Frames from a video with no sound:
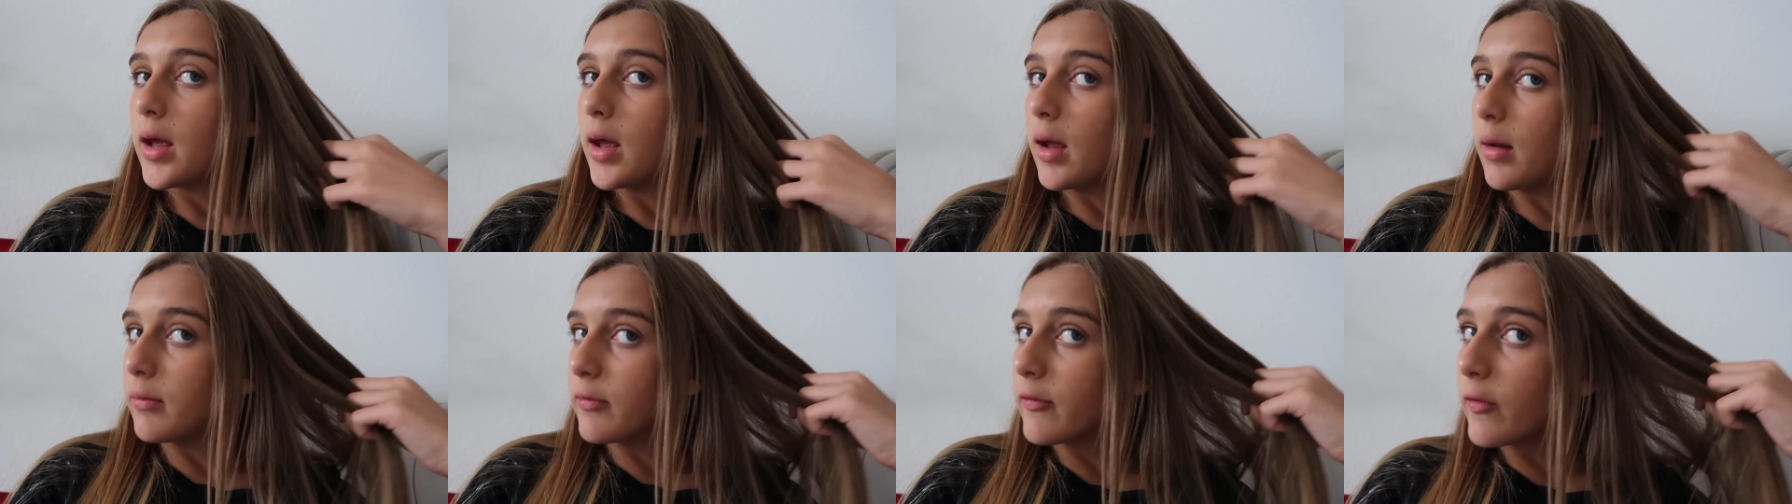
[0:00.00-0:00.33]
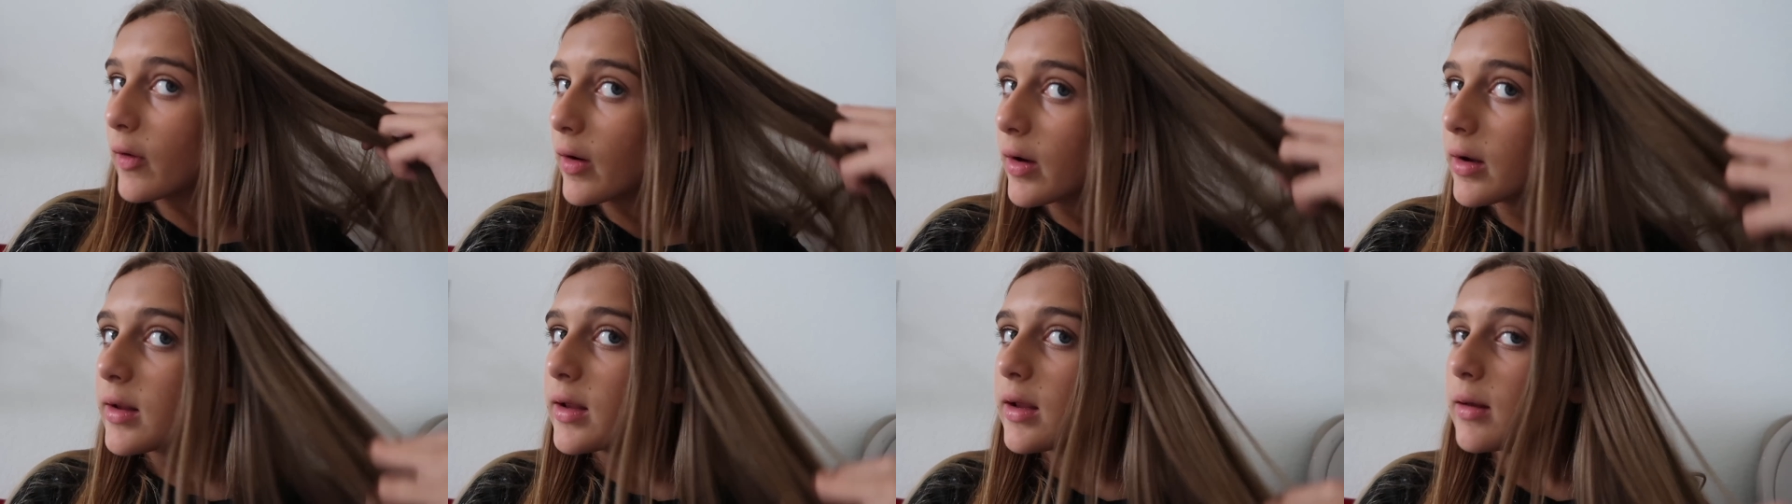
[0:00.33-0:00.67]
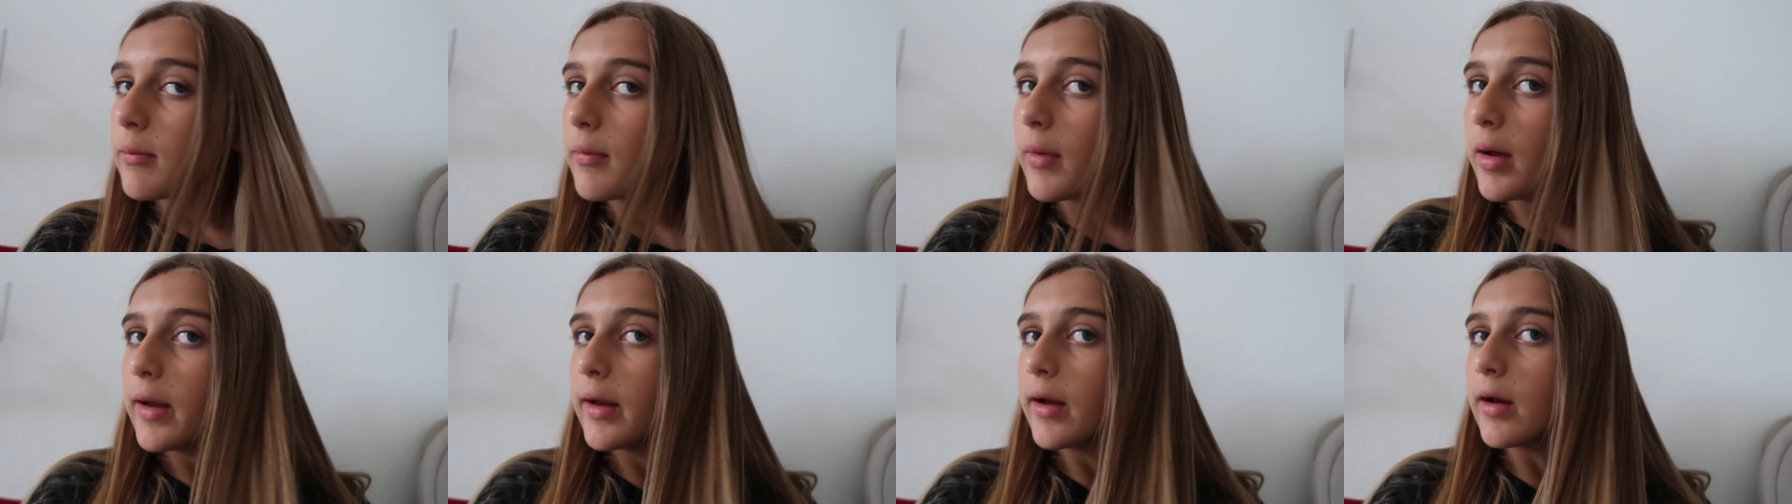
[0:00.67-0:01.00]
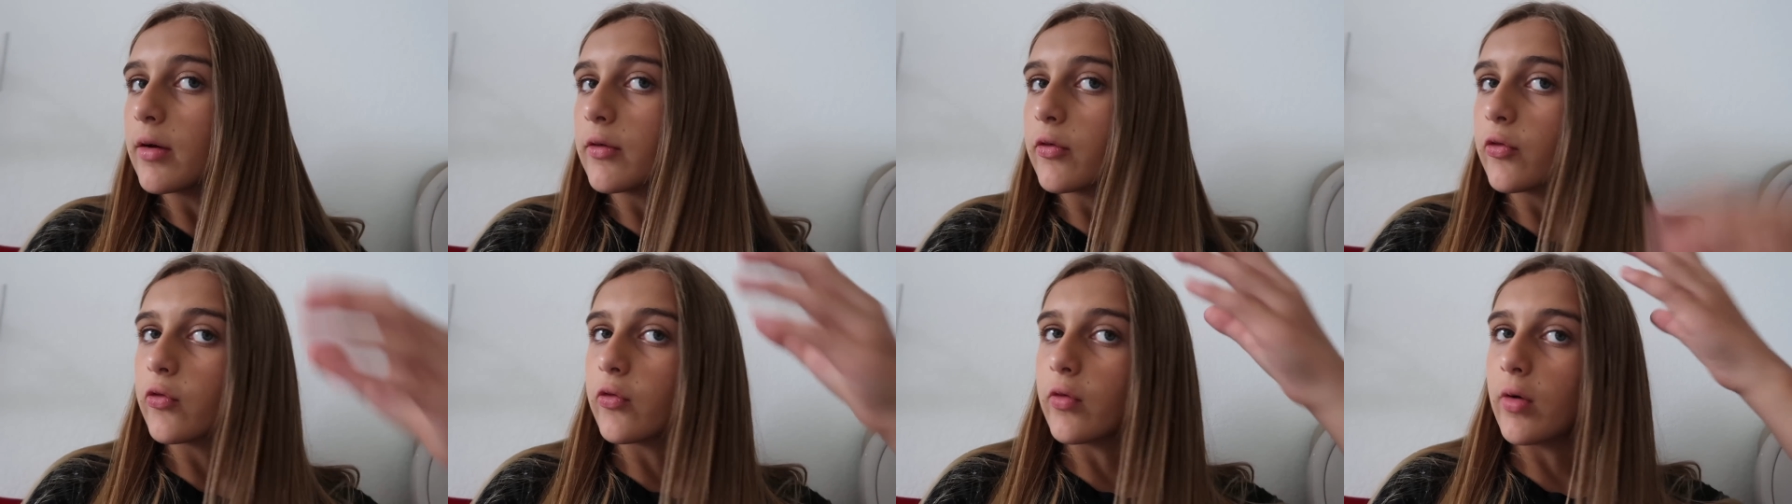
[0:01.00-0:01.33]
I'm trying to keep my
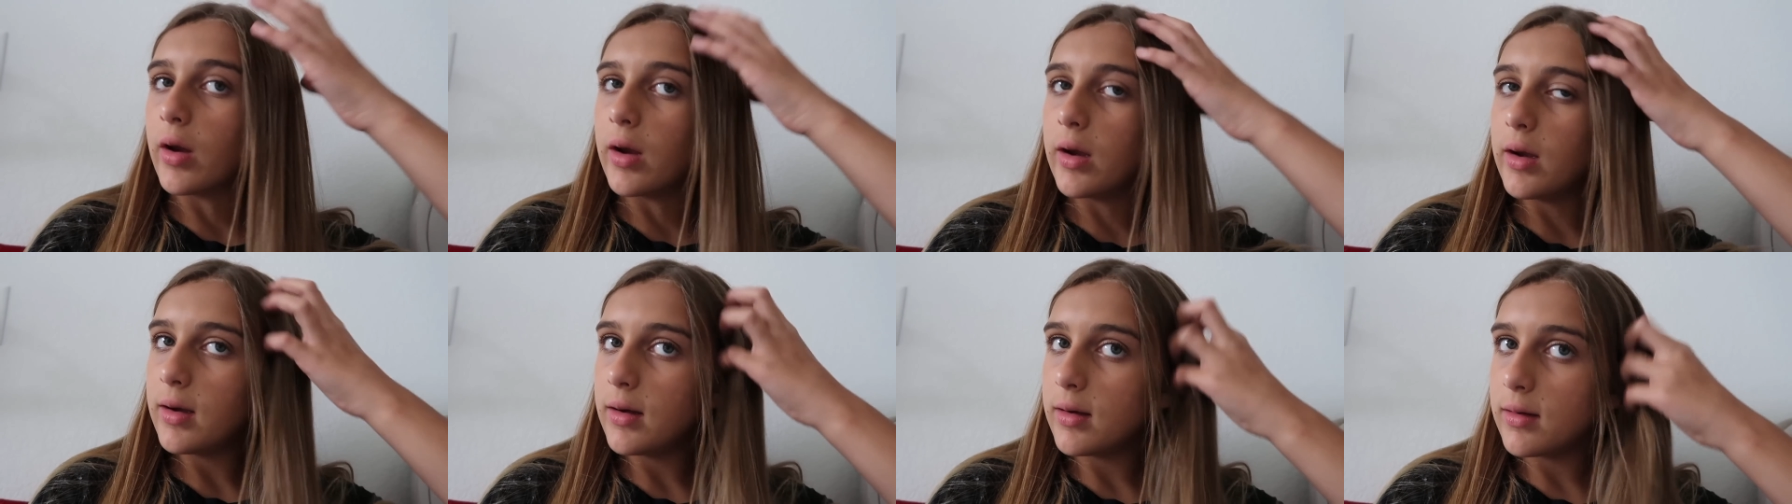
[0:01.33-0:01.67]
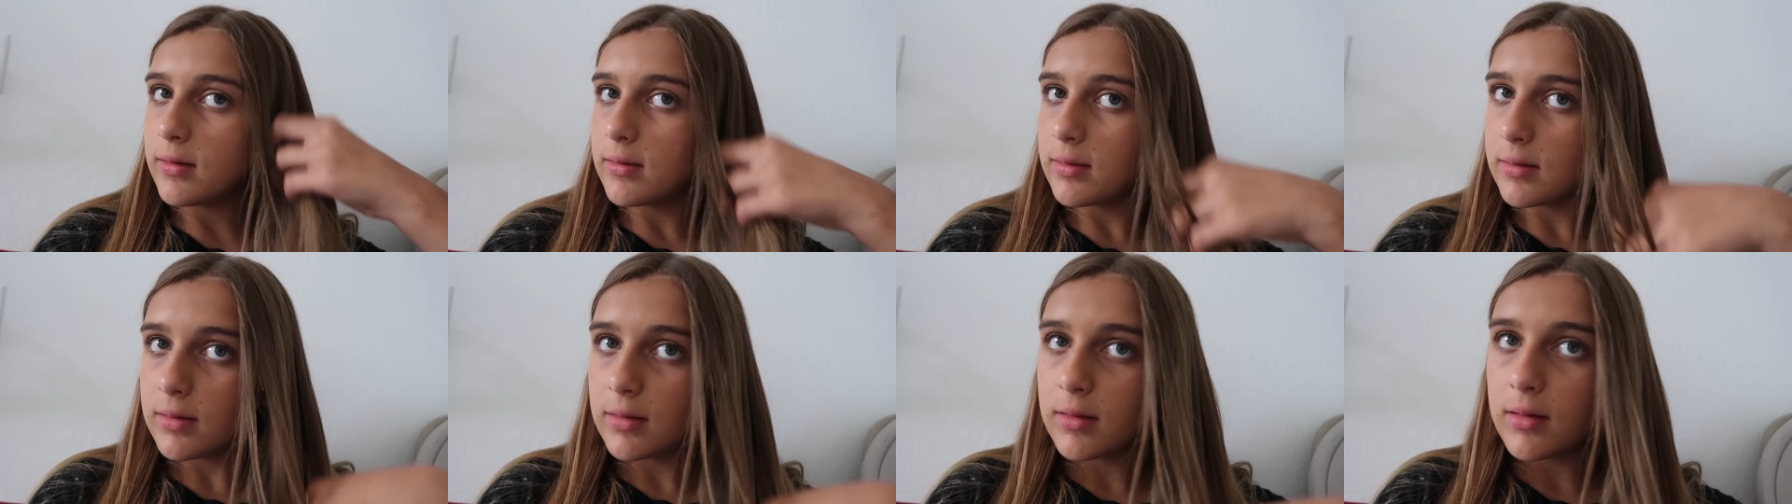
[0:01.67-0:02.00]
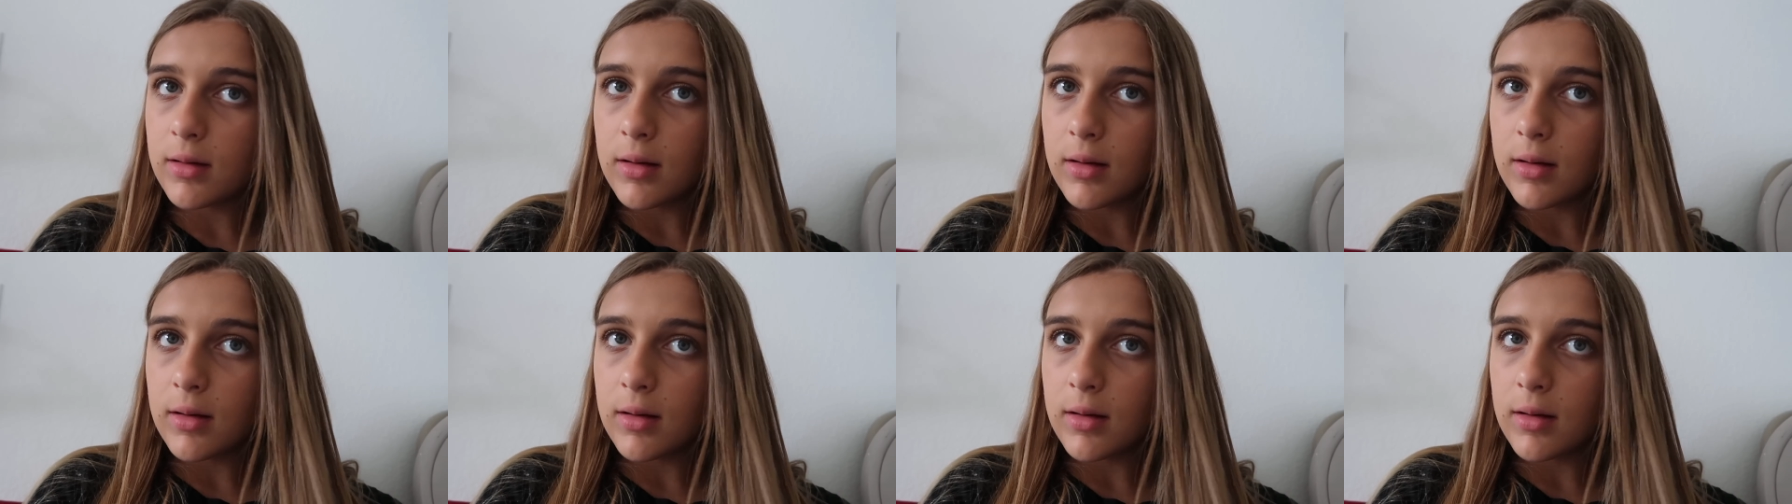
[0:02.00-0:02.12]
hair straight.